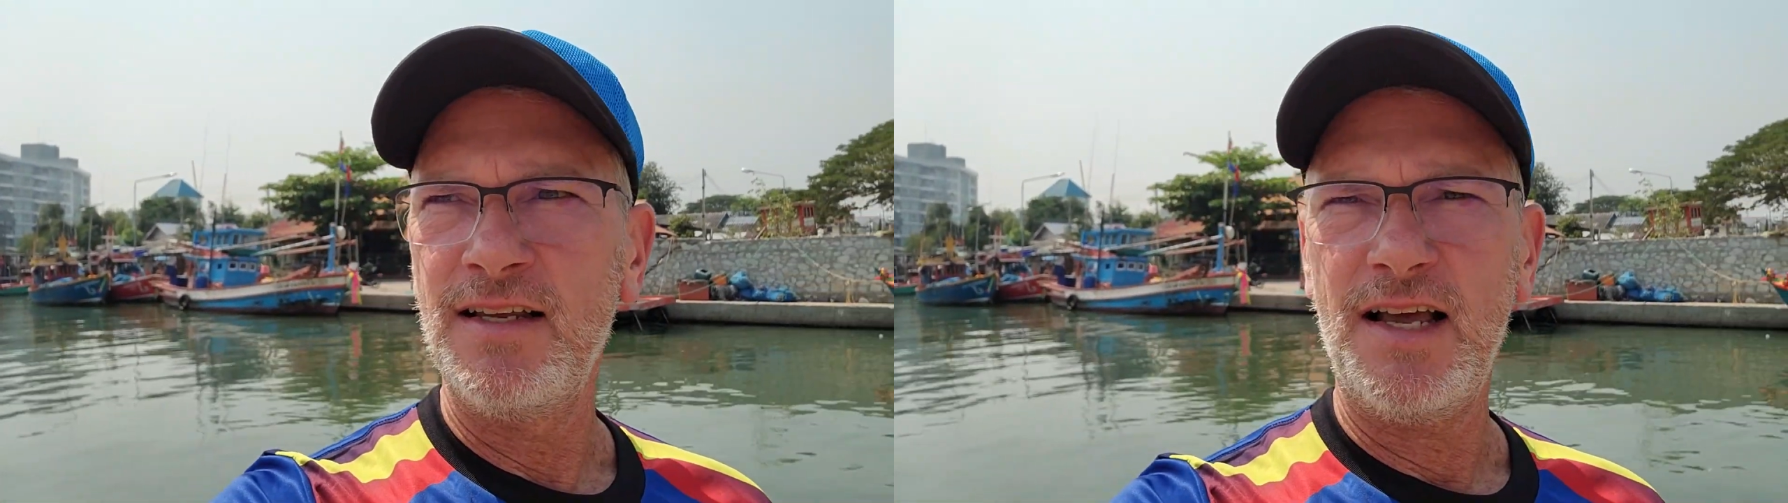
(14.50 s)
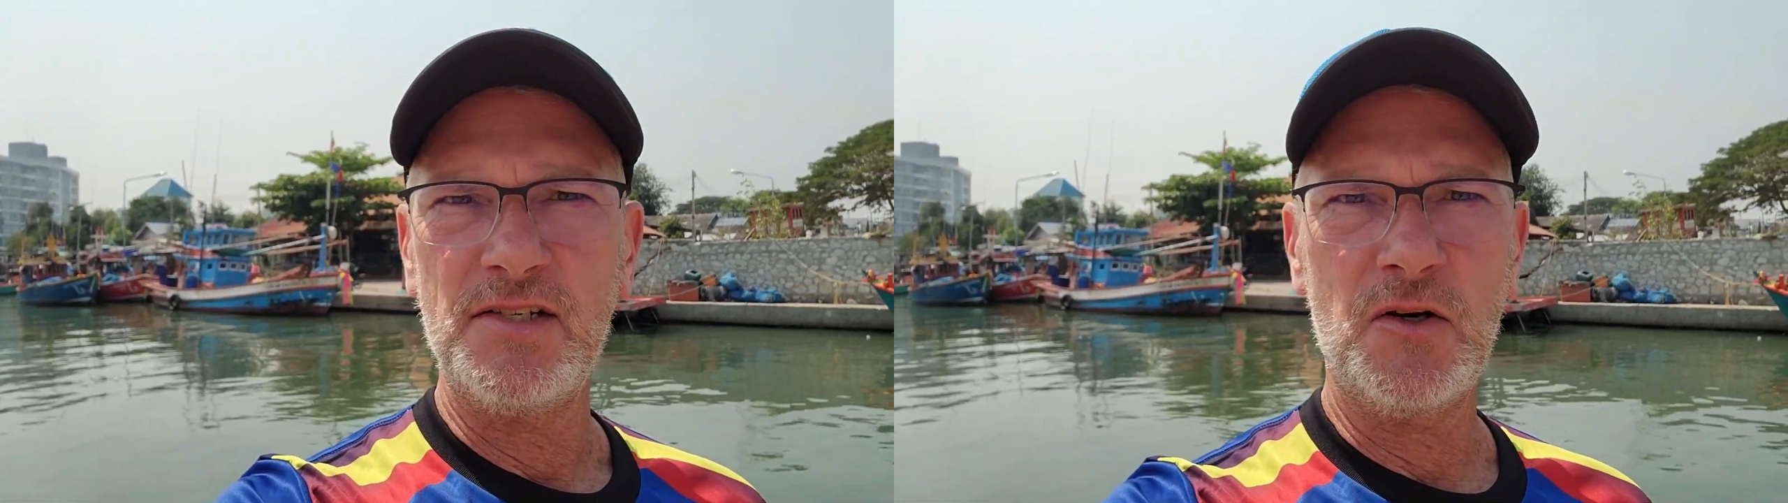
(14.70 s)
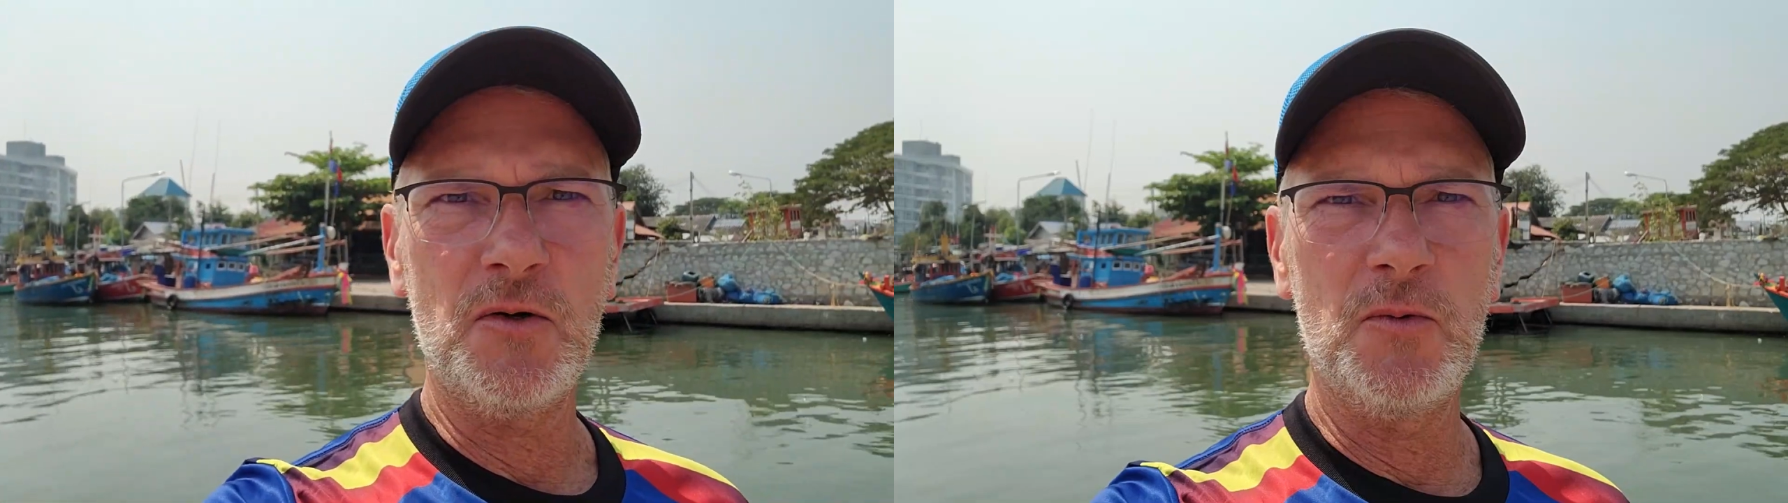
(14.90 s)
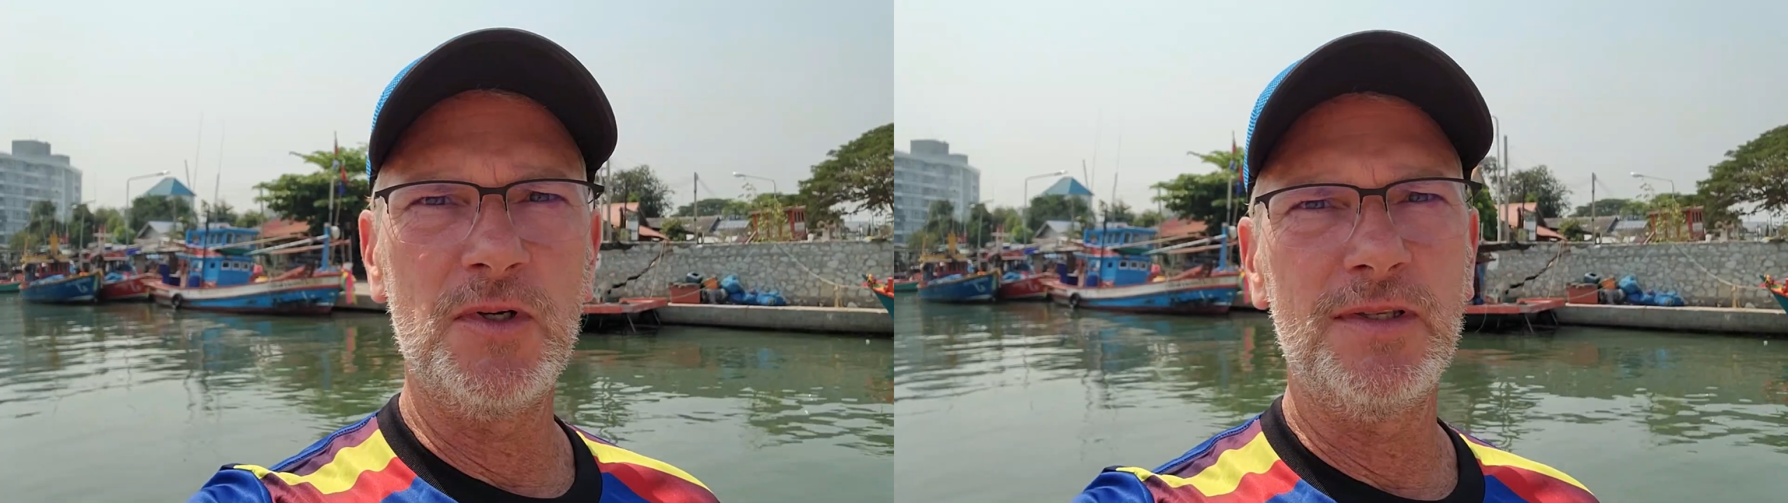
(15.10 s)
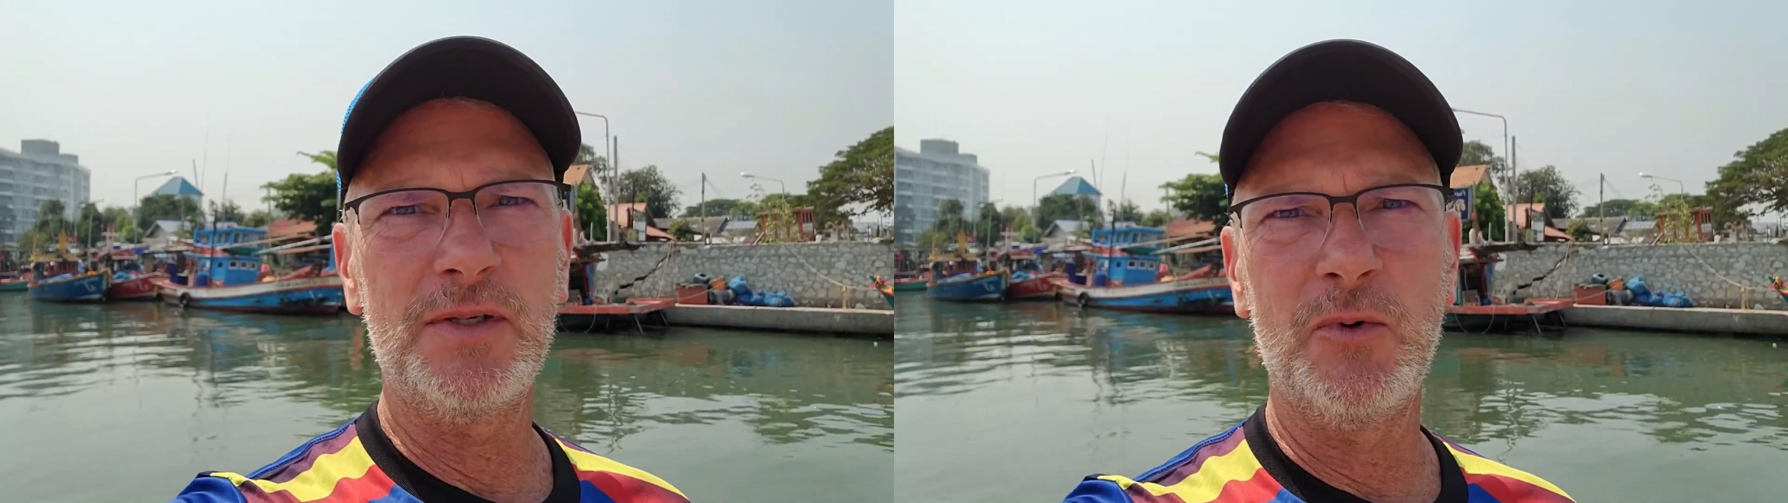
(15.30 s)
I started
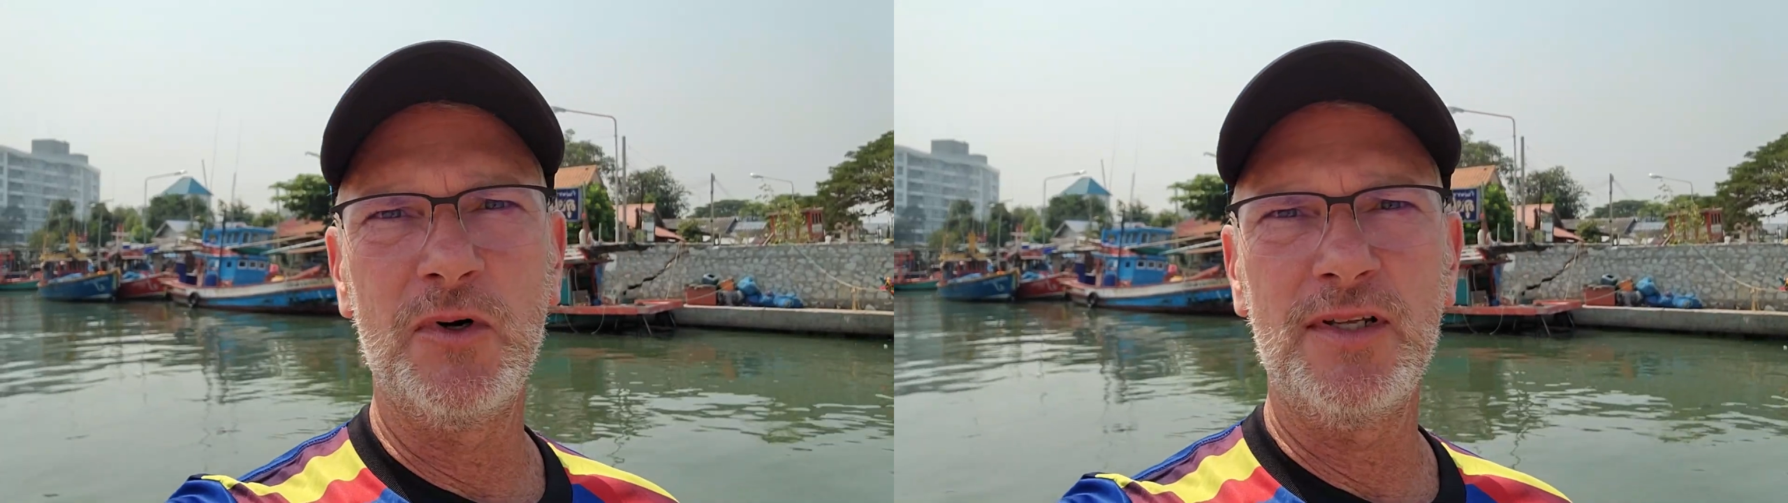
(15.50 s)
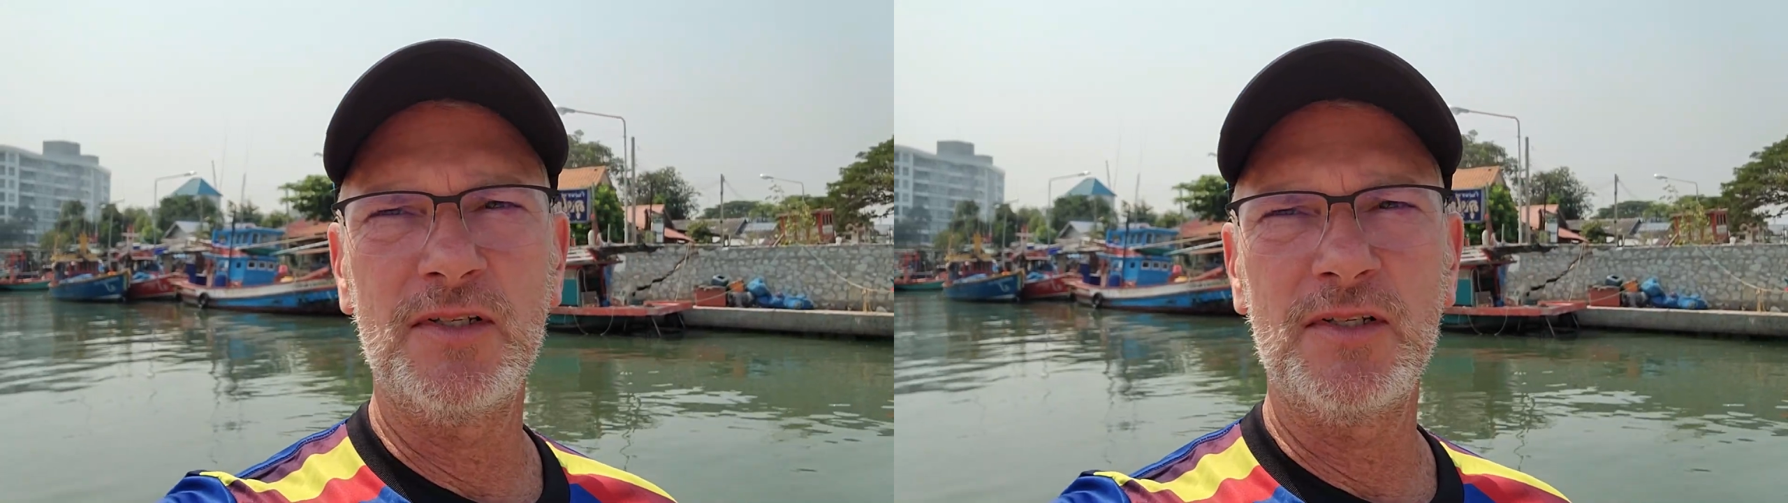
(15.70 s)
one this morning,